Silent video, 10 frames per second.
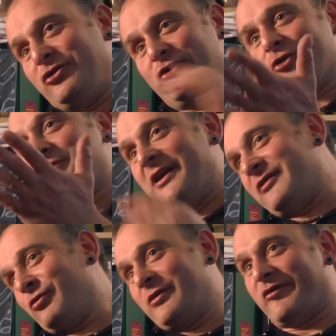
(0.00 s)
you could be at
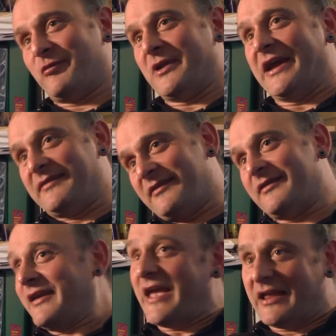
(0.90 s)
two different places
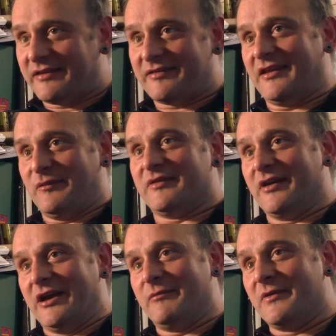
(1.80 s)
at the same
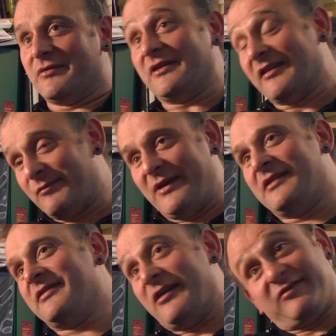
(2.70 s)
time. So it doesn't
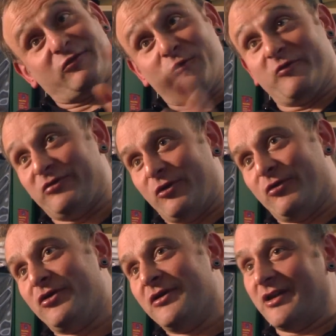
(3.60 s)
mean there's two of
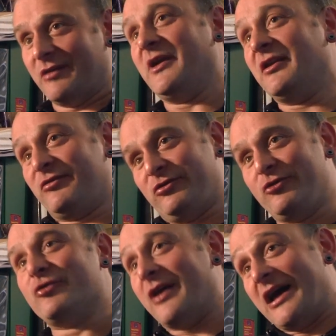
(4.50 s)
you, it means
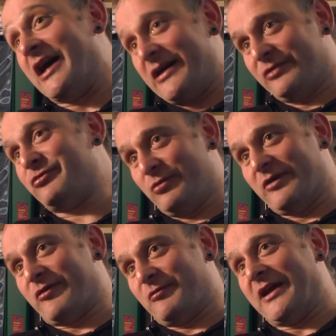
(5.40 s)
you are at two different